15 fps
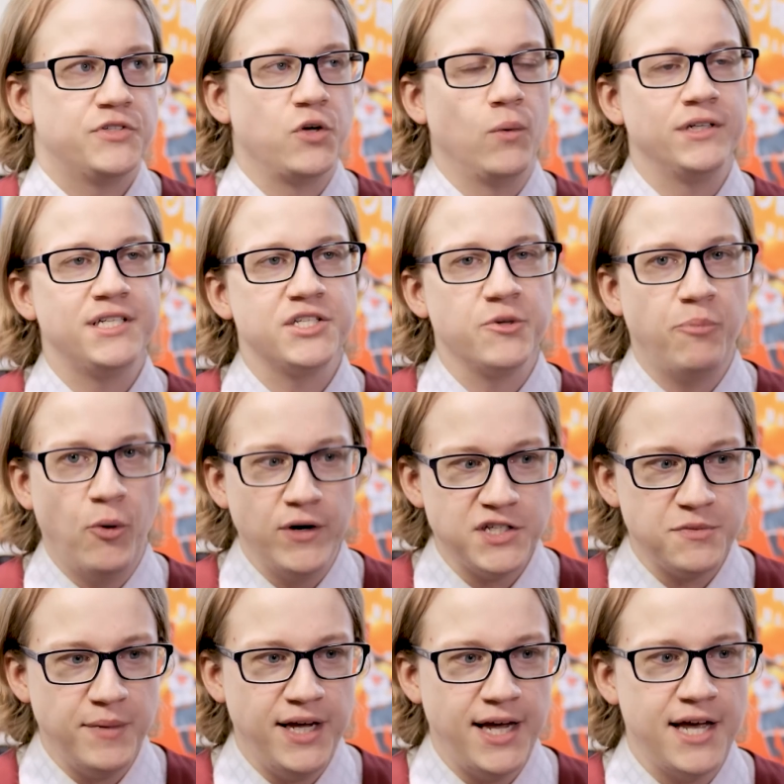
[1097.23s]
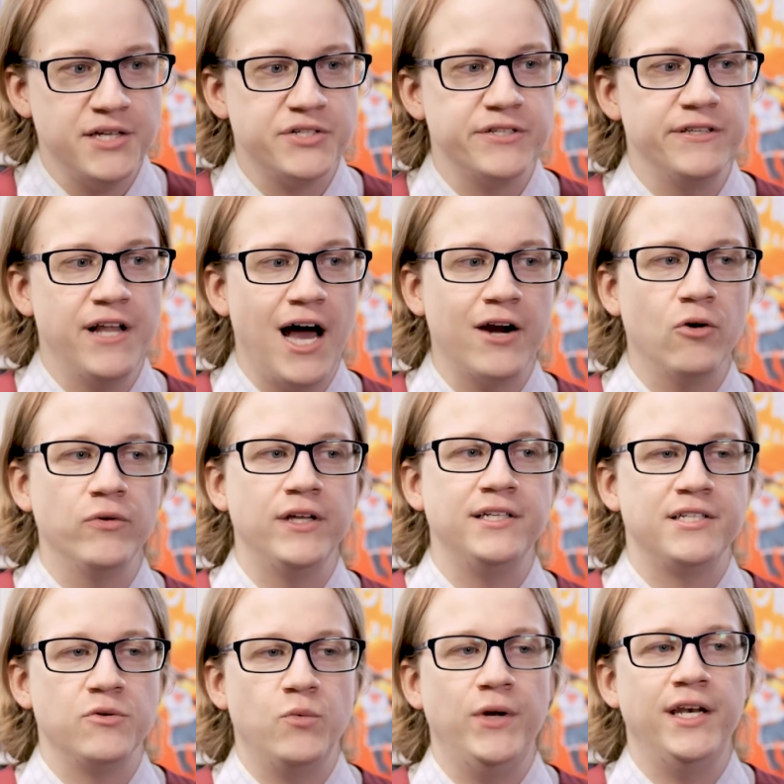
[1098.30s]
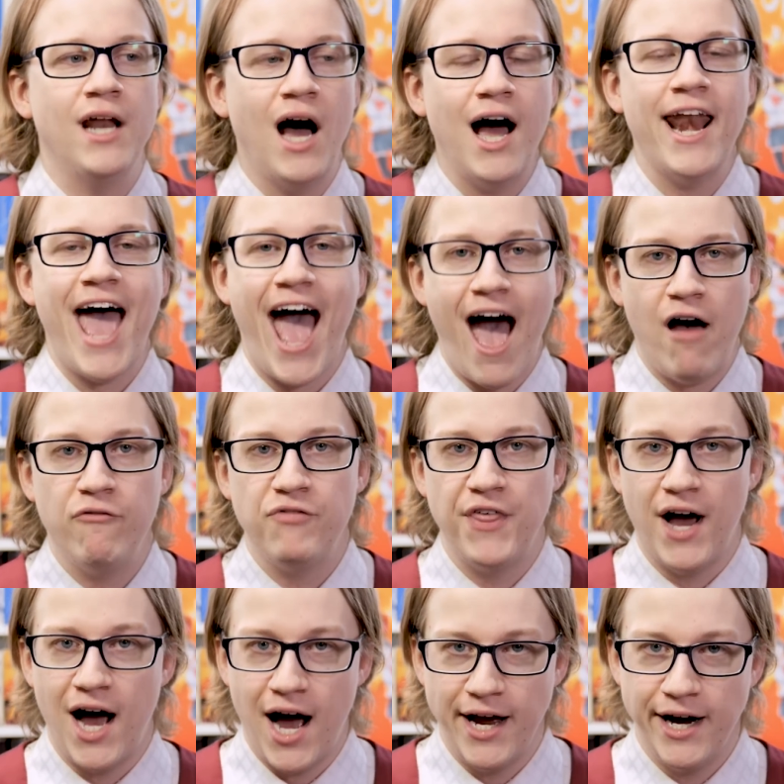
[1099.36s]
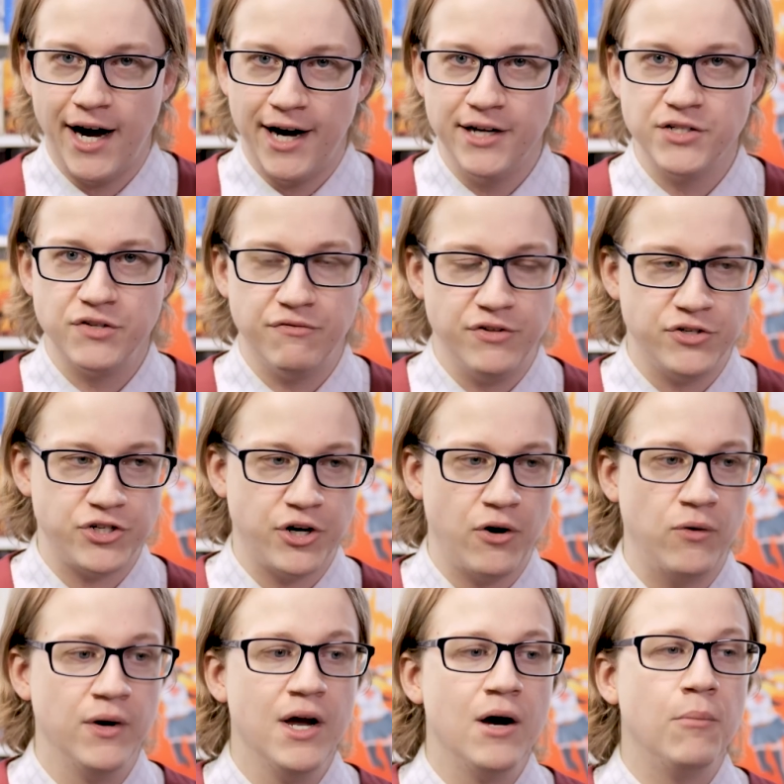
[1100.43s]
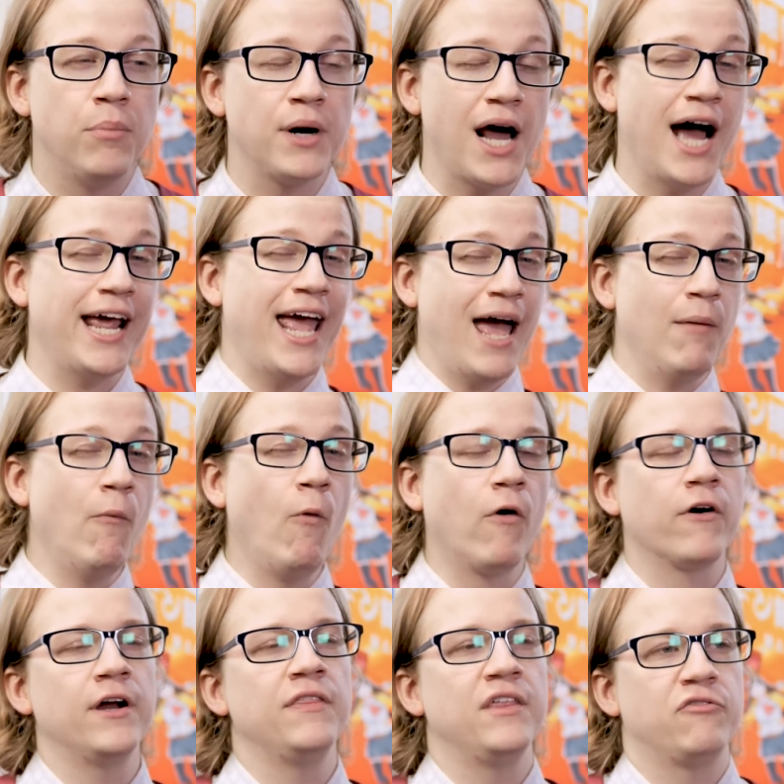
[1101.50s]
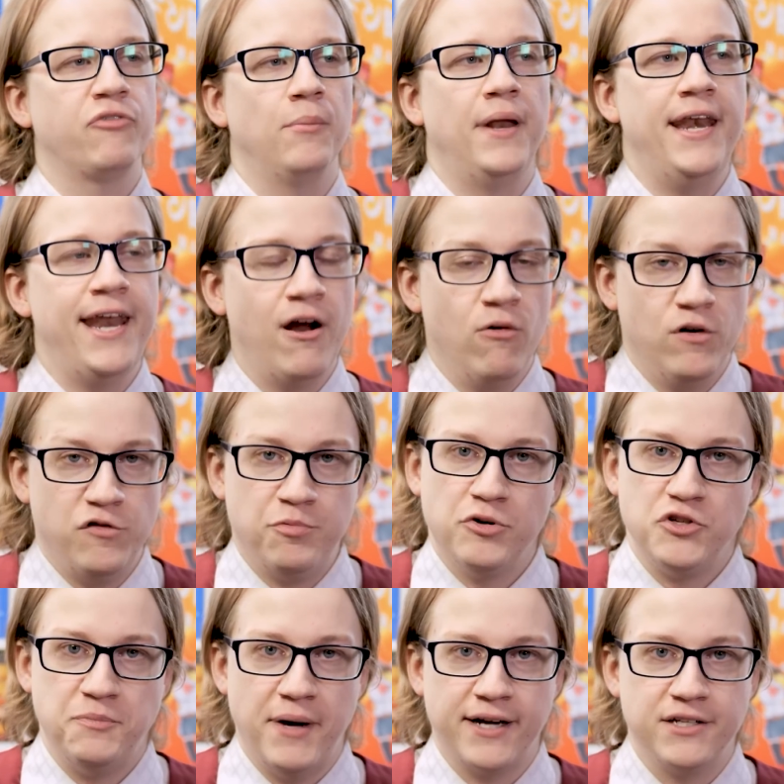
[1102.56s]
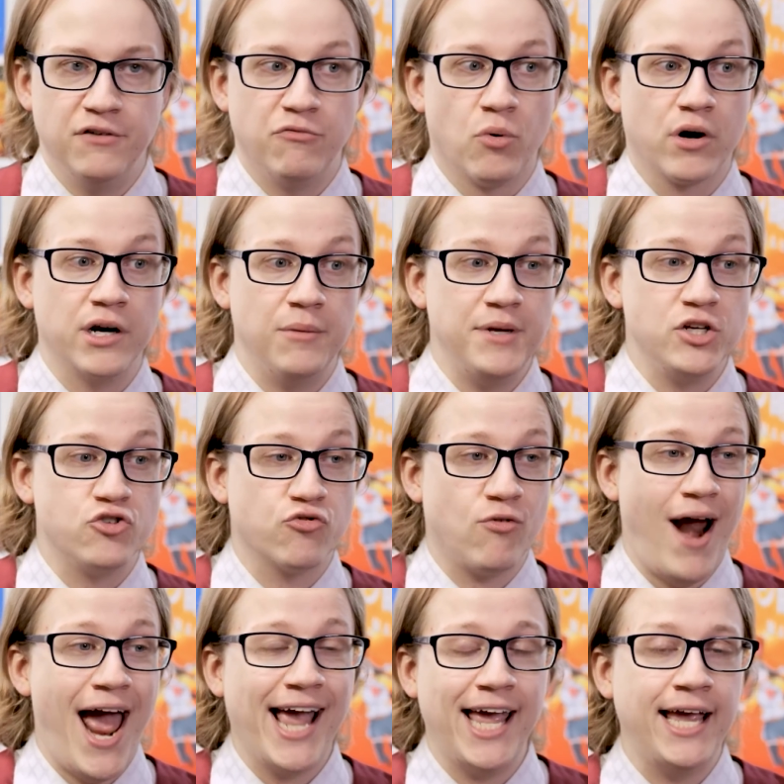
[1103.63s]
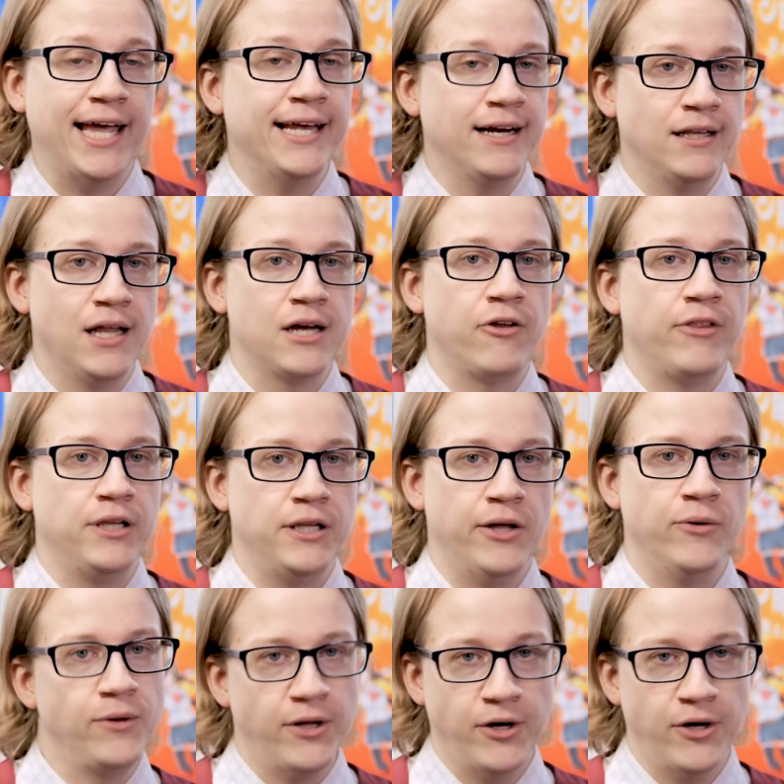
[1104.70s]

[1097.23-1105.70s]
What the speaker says: So what disappoints me is not only do we not have the high highs of the show, but I am worried that from a narrative perspective, we're gonna be dragging in a lot of the low